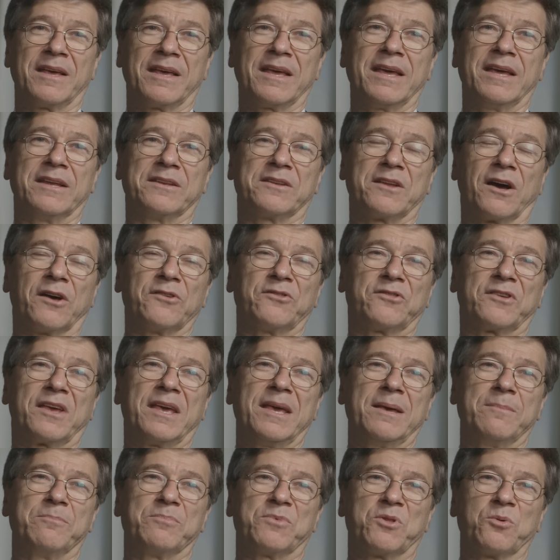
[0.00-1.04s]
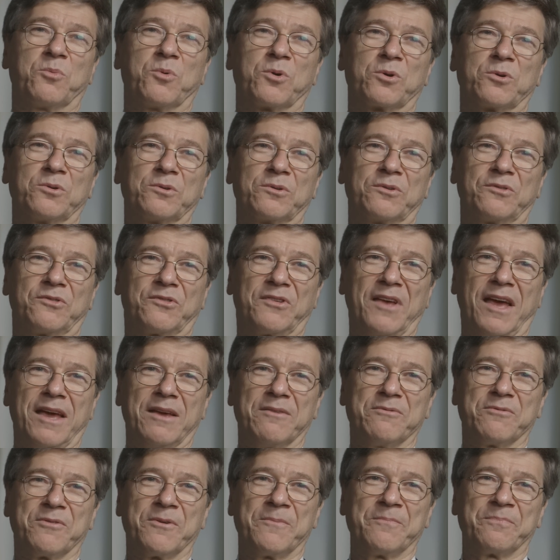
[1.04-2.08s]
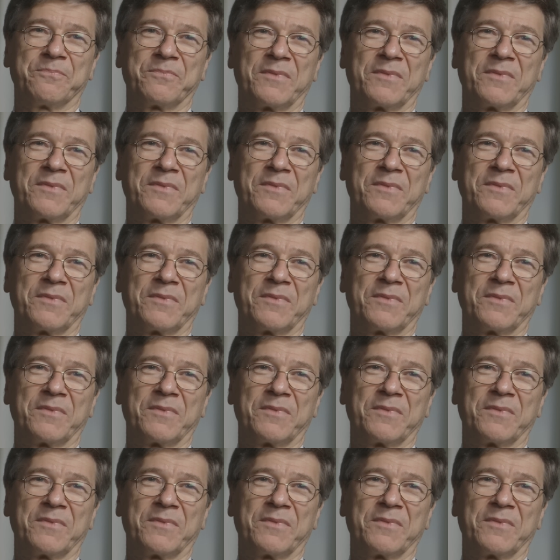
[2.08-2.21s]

It does keep the world safe.